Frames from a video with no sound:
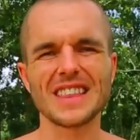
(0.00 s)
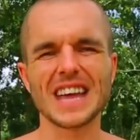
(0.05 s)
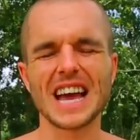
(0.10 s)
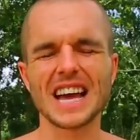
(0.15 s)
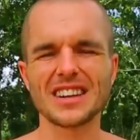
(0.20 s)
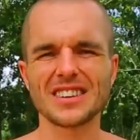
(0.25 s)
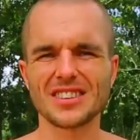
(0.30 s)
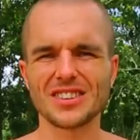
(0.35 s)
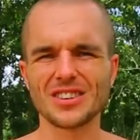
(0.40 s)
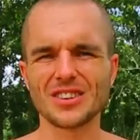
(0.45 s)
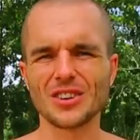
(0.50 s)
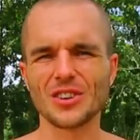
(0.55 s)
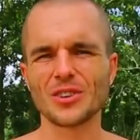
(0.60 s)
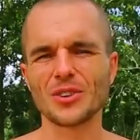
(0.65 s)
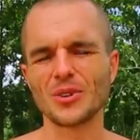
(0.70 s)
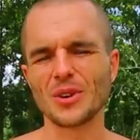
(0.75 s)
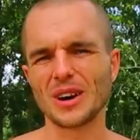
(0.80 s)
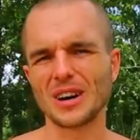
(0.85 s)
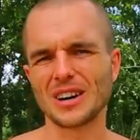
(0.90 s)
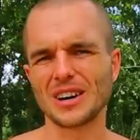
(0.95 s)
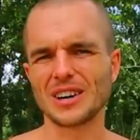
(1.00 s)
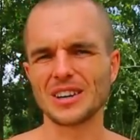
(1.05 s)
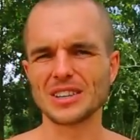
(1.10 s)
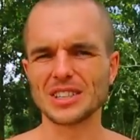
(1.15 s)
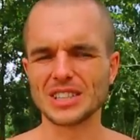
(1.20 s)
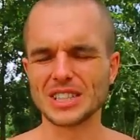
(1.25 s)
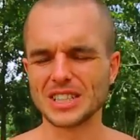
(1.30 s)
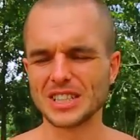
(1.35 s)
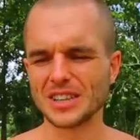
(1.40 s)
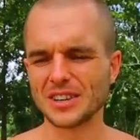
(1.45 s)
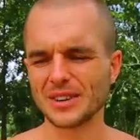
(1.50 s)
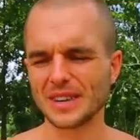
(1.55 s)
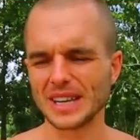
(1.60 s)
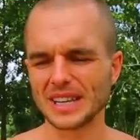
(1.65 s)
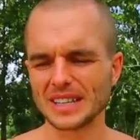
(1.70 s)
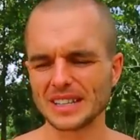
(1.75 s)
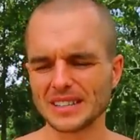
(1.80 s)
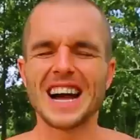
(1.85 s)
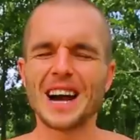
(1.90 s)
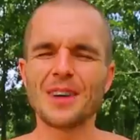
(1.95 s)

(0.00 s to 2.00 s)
that you are doing.